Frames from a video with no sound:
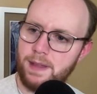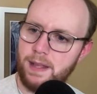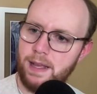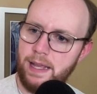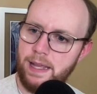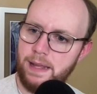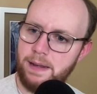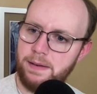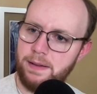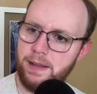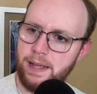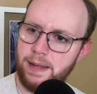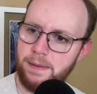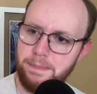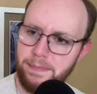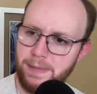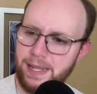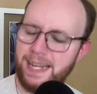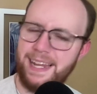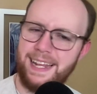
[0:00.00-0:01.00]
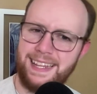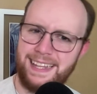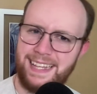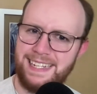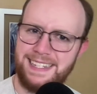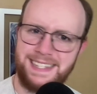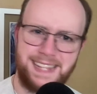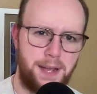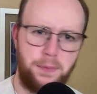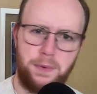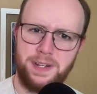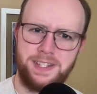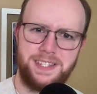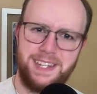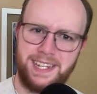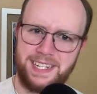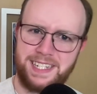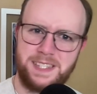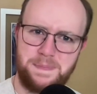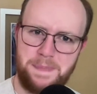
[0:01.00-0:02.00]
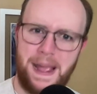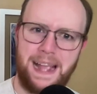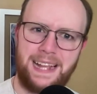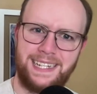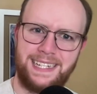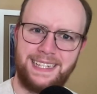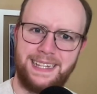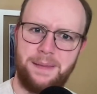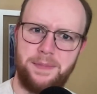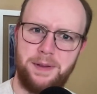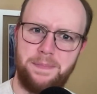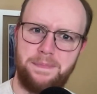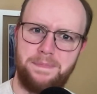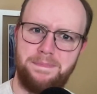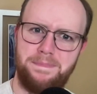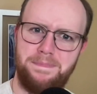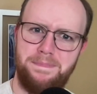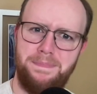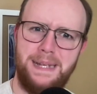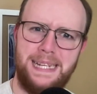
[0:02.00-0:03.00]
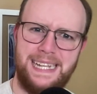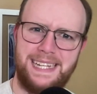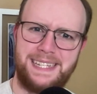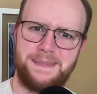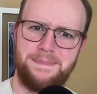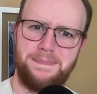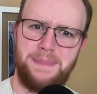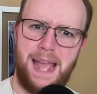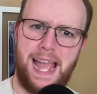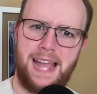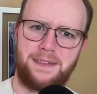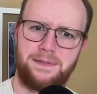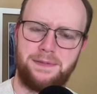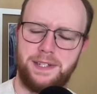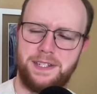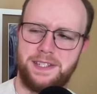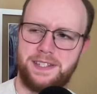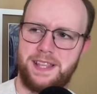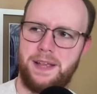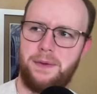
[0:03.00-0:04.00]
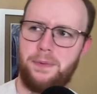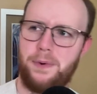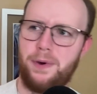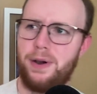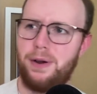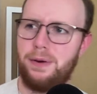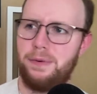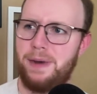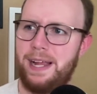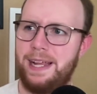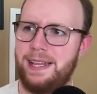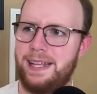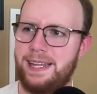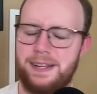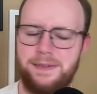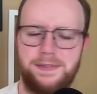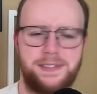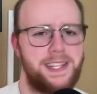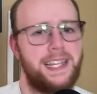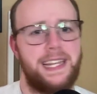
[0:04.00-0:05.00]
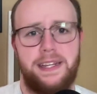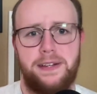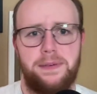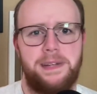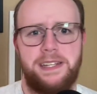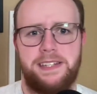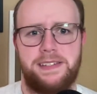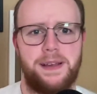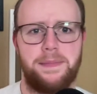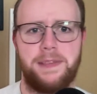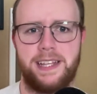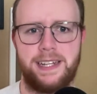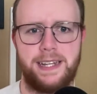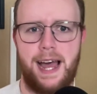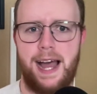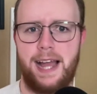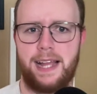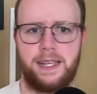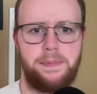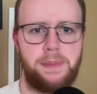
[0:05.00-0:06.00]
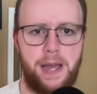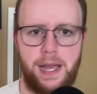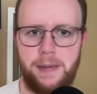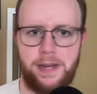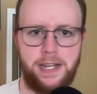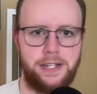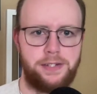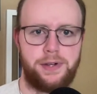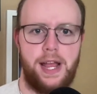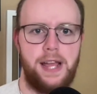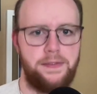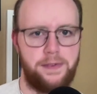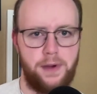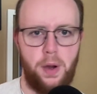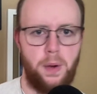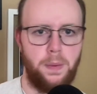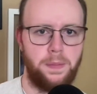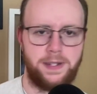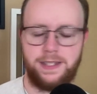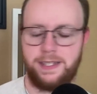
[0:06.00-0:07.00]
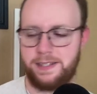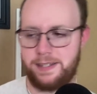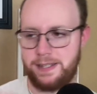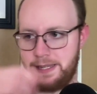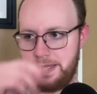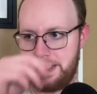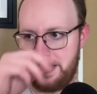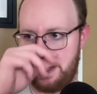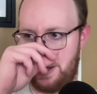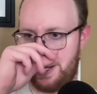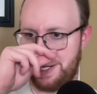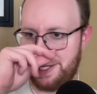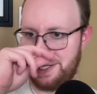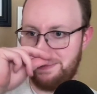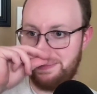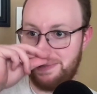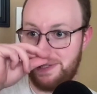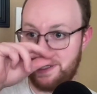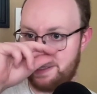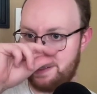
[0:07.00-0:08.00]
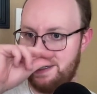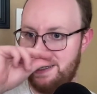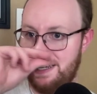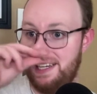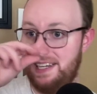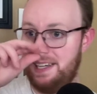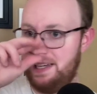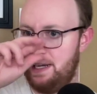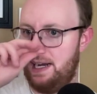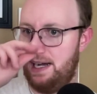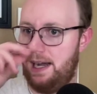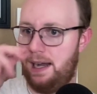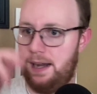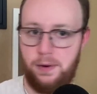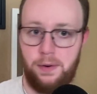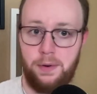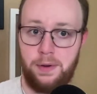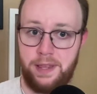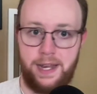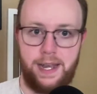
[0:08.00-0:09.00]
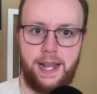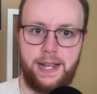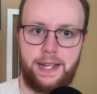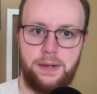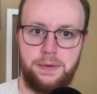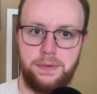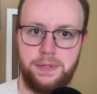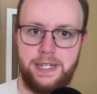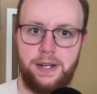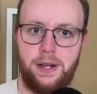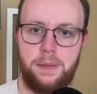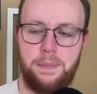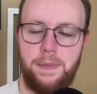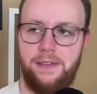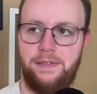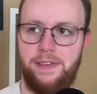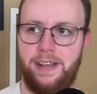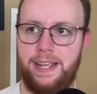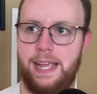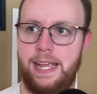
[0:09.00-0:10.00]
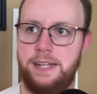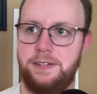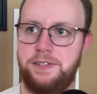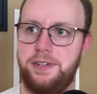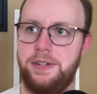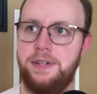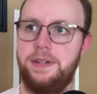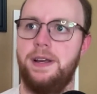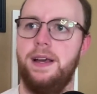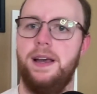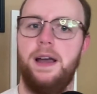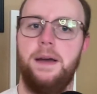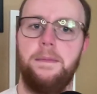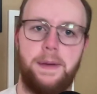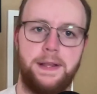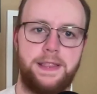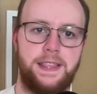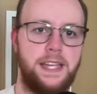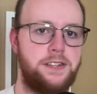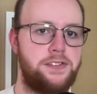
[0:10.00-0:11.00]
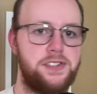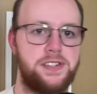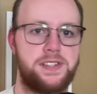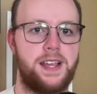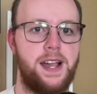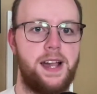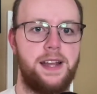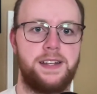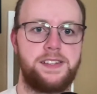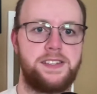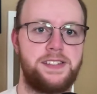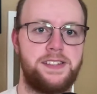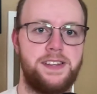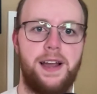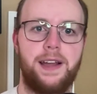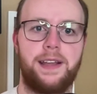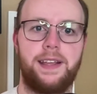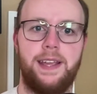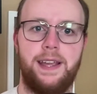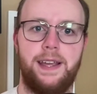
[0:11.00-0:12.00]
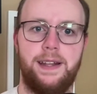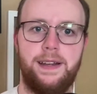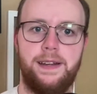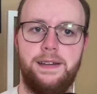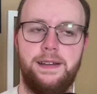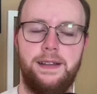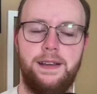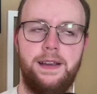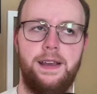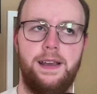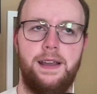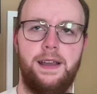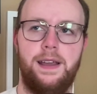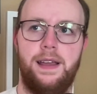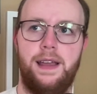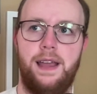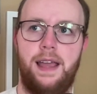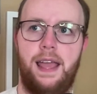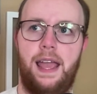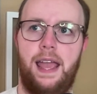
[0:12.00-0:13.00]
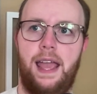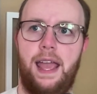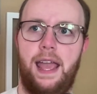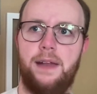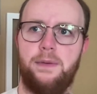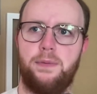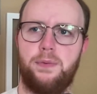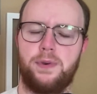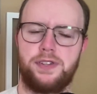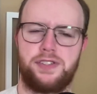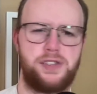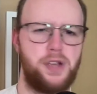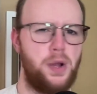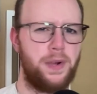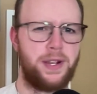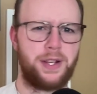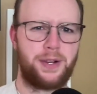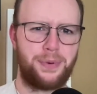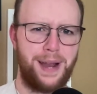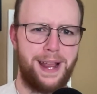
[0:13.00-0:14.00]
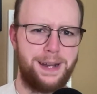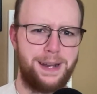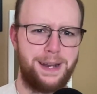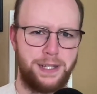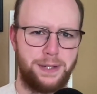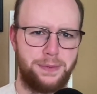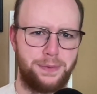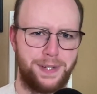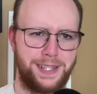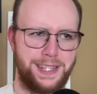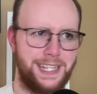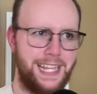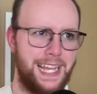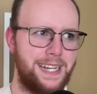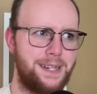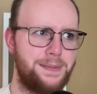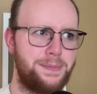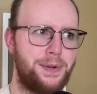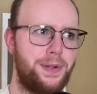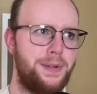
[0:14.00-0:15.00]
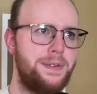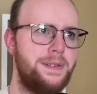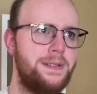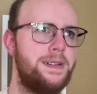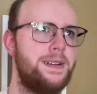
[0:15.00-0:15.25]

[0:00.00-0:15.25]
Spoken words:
in meeting these, I wasn't expecting them to be as impactful as they were, right? Like I was like, it'll be something to occupy my drive home to listen to the audiobook, or that I can read on my vacation. But they just kind of snuck in and were so incredibly relatable.